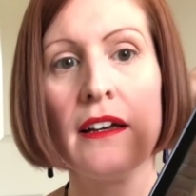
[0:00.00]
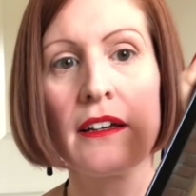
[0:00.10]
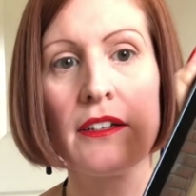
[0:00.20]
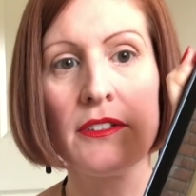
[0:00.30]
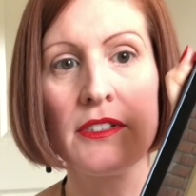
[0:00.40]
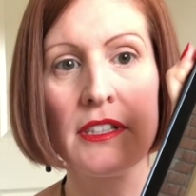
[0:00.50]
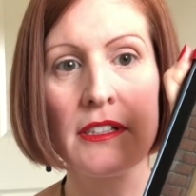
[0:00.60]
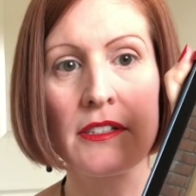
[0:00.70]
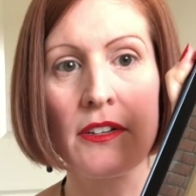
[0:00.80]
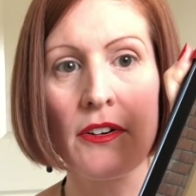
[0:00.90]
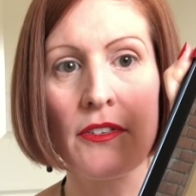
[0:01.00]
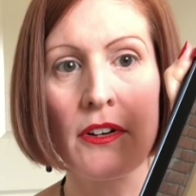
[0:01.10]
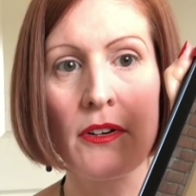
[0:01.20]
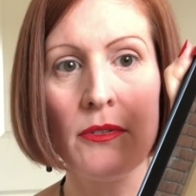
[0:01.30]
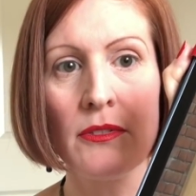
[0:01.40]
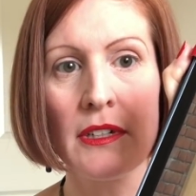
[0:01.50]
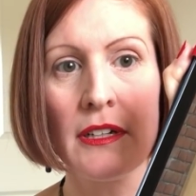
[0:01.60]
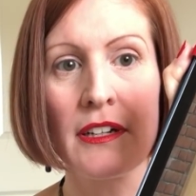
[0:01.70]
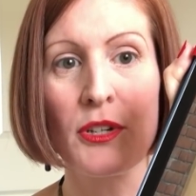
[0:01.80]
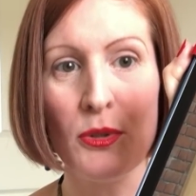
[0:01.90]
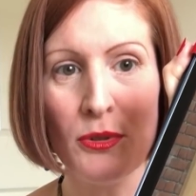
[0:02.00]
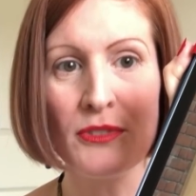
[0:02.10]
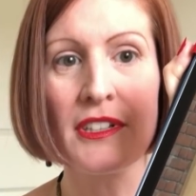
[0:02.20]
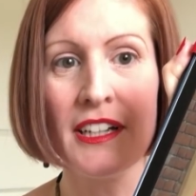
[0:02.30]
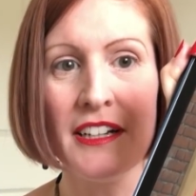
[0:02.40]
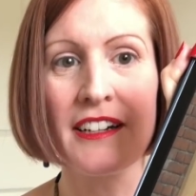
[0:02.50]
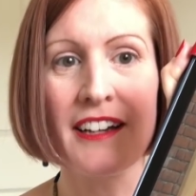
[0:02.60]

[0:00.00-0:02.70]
Can you see it's got the gauntlet